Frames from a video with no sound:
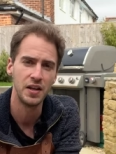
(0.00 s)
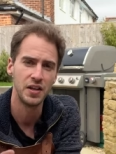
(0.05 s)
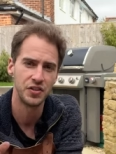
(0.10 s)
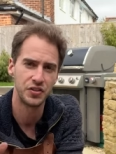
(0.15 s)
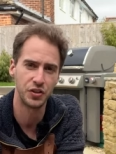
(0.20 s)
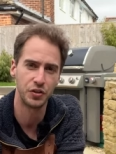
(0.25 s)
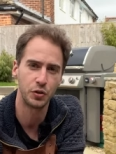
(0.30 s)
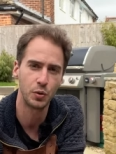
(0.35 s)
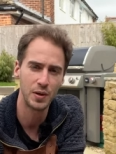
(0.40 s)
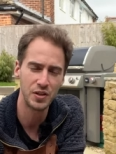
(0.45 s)

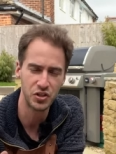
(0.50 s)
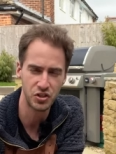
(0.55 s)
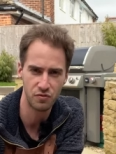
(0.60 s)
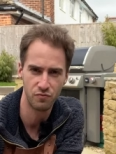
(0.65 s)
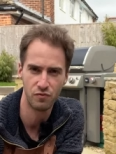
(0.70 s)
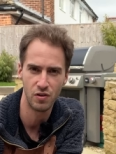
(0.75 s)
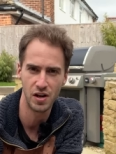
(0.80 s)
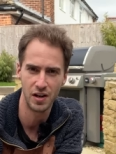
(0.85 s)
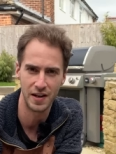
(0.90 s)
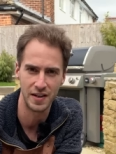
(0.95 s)
So the question
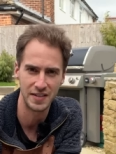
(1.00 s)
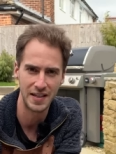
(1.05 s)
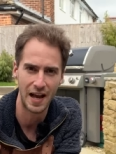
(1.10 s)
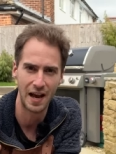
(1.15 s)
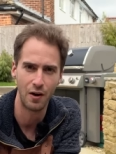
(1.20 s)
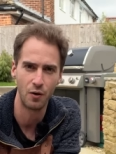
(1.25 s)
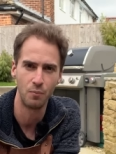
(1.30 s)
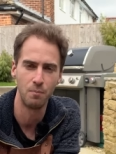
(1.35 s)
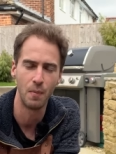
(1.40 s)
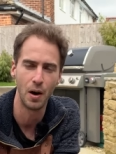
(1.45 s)
really is
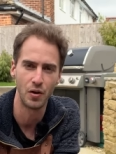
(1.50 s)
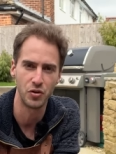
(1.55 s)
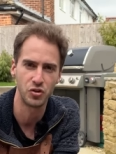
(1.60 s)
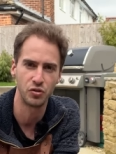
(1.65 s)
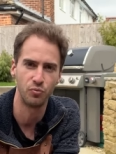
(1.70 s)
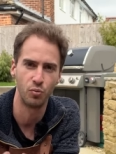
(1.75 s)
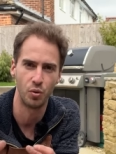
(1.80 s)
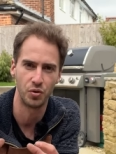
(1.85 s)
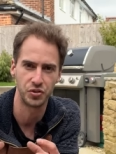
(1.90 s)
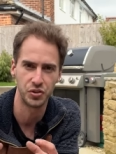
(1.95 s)
how much
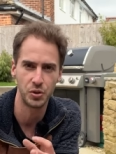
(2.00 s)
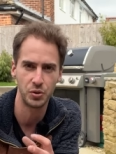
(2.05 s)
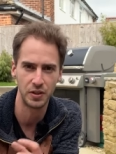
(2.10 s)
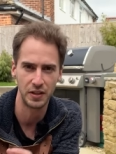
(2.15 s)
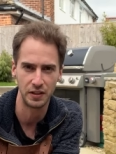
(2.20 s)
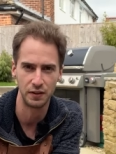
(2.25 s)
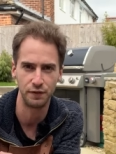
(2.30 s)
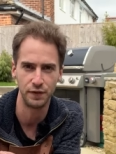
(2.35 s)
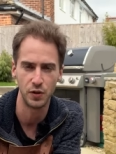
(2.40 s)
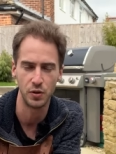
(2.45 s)
of what's
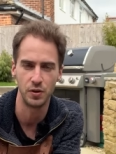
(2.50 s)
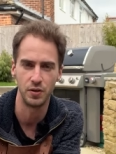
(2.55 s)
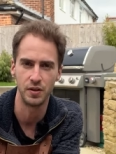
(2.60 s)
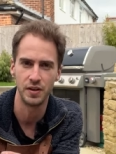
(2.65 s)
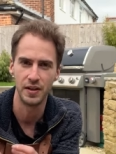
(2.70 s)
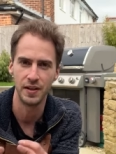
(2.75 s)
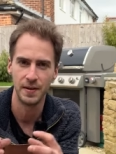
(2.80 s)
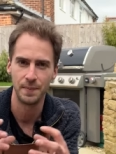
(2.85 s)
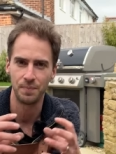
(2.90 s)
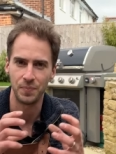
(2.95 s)
cooking the food
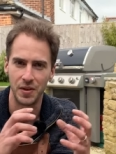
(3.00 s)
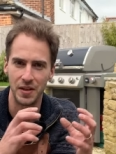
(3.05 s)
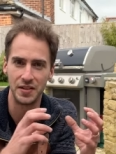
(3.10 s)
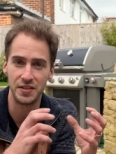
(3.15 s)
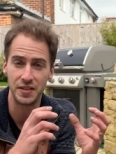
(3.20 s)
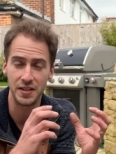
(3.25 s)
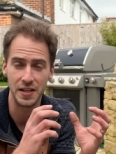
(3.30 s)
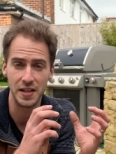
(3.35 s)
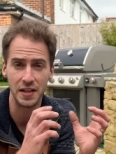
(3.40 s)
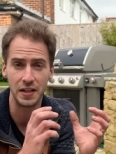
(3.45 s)
is
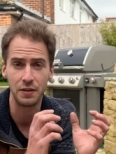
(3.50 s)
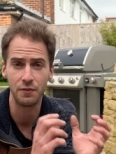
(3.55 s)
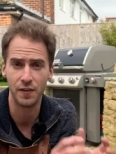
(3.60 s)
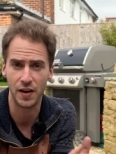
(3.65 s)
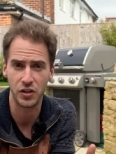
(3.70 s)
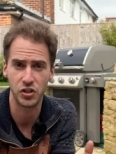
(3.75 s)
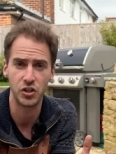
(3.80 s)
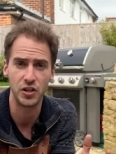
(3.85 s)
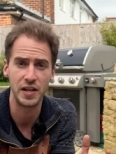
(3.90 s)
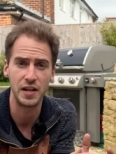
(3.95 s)
the
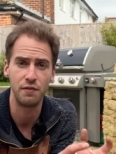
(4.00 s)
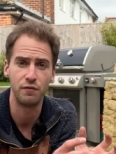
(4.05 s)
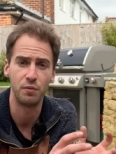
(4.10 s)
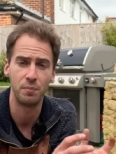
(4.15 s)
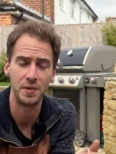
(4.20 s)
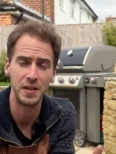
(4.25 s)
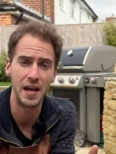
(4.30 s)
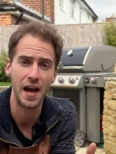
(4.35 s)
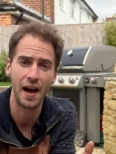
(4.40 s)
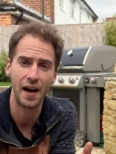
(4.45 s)
convection heat from
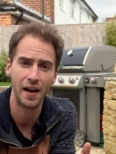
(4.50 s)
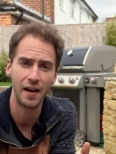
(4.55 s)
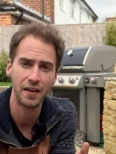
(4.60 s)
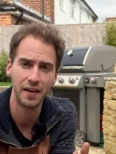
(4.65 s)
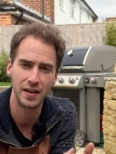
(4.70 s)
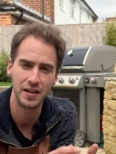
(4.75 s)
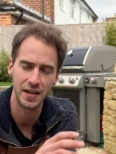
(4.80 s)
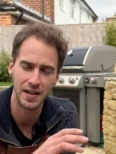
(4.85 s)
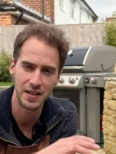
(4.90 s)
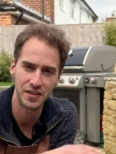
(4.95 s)
the air,
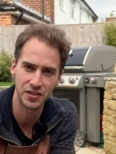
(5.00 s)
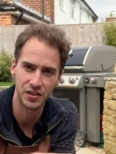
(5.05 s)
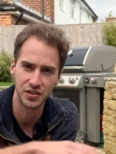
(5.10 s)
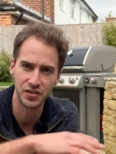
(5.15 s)
and is a